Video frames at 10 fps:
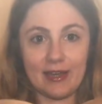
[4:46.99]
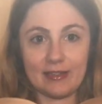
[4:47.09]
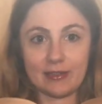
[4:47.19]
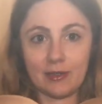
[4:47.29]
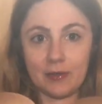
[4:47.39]

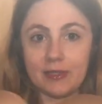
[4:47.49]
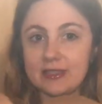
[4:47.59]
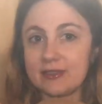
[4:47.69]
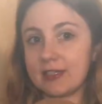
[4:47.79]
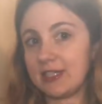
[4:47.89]
And it's
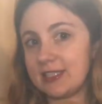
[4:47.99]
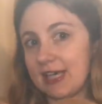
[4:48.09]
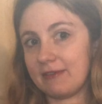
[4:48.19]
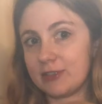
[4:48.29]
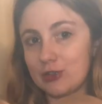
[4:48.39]
always good
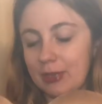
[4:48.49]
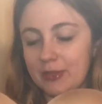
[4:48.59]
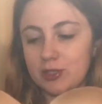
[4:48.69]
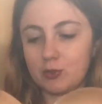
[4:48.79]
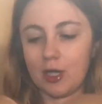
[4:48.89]
to have a
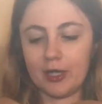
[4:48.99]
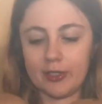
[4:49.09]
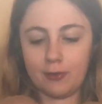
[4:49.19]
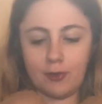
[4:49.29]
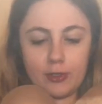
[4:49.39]
strapless bra
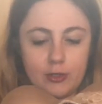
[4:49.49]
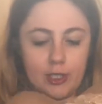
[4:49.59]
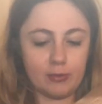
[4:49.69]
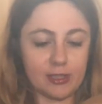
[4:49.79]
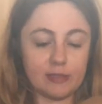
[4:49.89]
in your
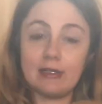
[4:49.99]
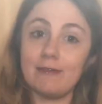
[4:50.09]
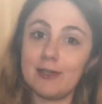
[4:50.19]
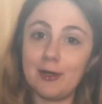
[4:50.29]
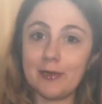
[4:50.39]
wardrobe because you
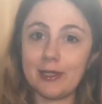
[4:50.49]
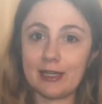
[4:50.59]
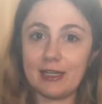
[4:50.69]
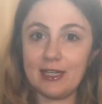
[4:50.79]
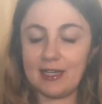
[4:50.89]
never know when
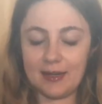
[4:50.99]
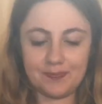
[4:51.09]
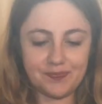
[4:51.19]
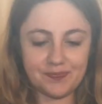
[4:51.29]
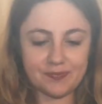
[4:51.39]
you're gonna need it.
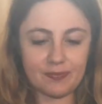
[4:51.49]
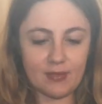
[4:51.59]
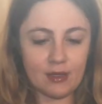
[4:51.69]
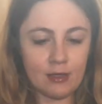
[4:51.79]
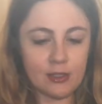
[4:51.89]

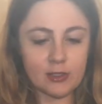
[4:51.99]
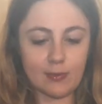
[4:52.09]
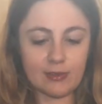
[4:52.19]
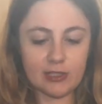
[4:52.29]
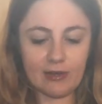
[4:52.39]

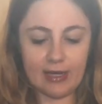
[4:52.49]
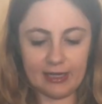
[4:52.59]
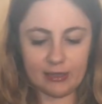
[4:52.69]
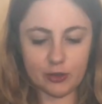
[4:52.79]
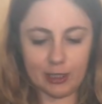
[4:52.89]
So why don't you go
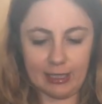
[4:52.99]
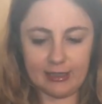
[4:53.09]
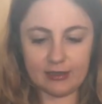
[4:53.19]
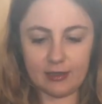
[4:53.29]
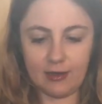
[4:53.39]
ahead and
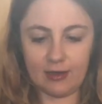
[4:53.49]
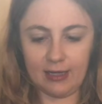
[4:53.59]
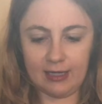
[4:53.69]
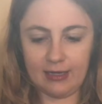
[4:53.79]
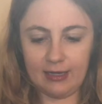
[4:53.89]
try this
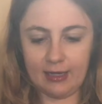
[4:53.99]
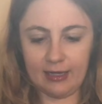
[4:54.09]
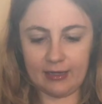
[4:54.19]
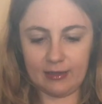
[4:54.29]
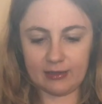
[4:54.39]
on,
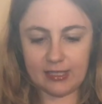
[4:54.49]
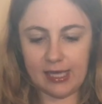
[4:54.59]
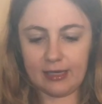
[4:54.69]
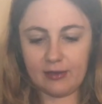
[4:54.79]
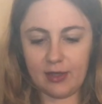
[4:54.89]
and I'll
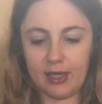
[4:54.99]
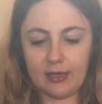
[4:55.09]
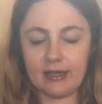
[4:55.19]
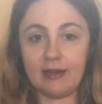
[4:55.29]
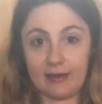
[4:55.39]
take a
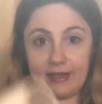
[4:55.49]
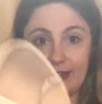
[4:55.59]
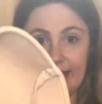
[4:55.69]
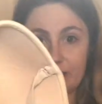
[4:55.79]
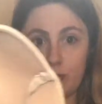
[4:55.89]
look and I'll get
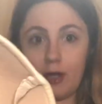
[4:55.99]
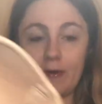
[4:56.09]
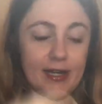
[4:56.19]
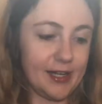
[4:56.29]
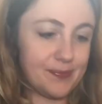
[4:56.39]
the next bra
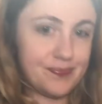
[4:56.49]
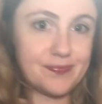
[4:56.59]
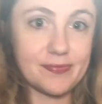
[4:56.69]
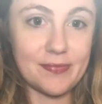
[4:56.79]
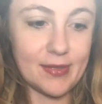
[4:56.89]
ready.
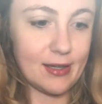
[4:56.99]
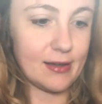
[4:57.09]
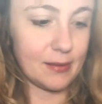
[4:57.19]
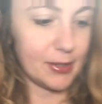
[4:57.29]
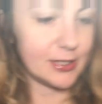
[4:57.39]

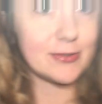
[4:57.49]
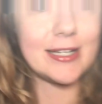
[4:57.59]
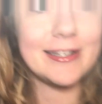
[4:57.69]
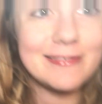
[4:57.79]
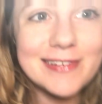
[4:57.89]
Put this
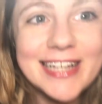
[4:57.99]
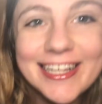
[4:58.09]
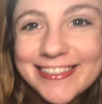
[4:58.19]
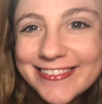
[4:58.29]
right here for you.